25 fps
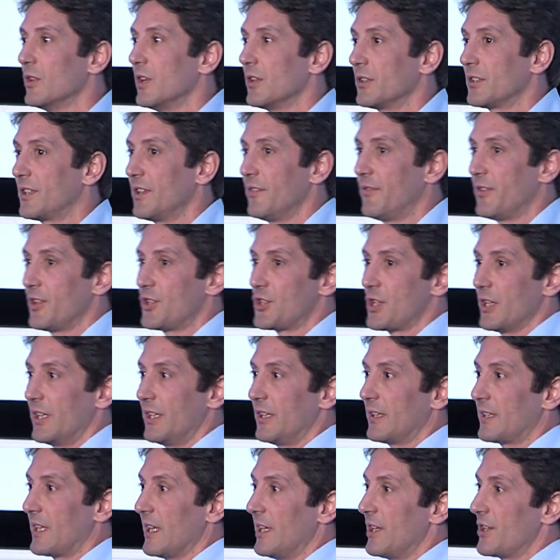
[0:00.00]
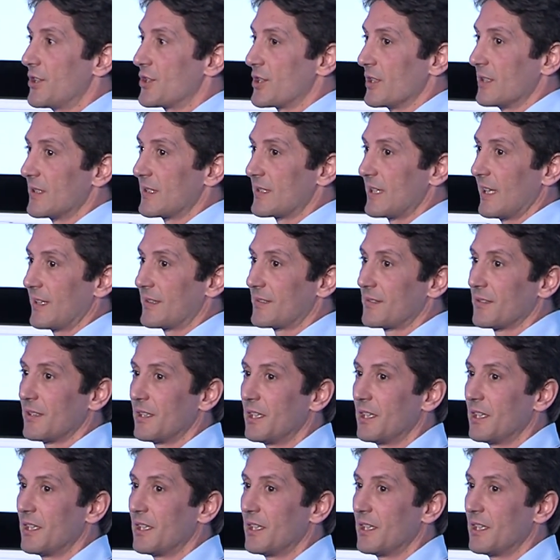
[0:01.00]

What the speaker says: artificial intelligence that